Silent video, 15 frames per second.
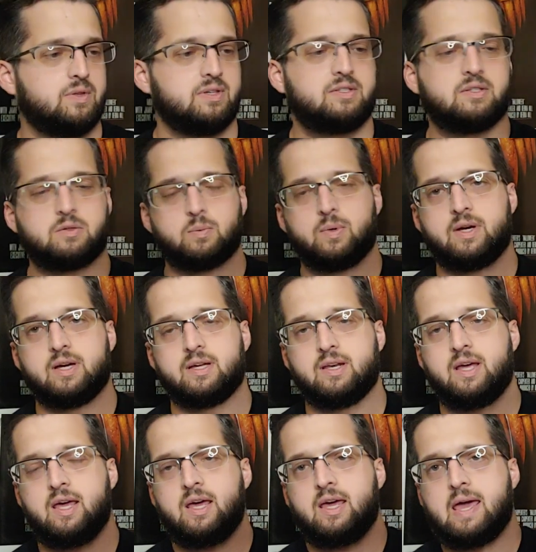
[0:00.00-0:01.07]
This is
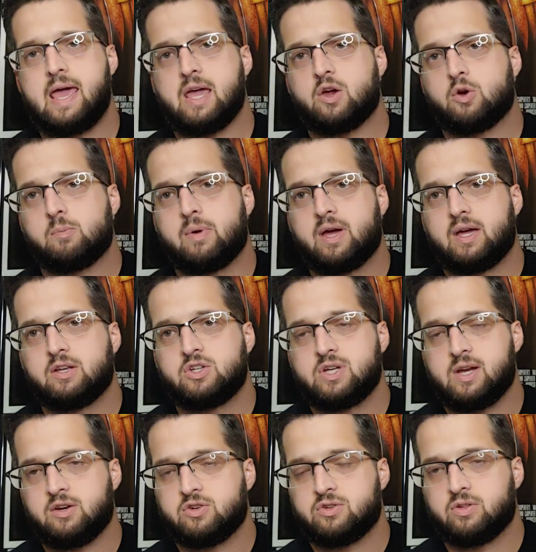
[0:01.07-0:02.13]
when Anchor Bay
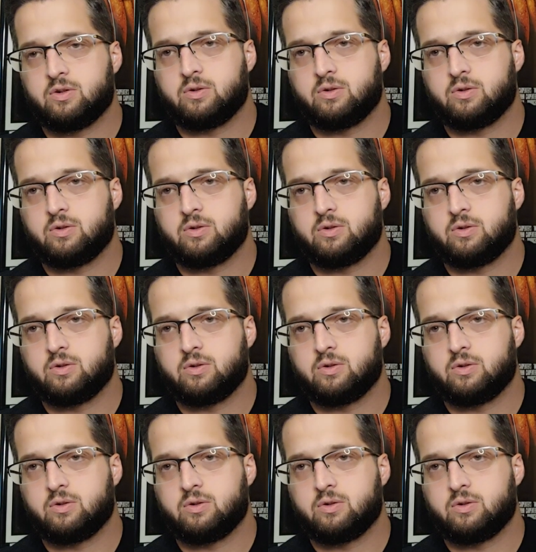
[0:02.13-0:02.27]
changed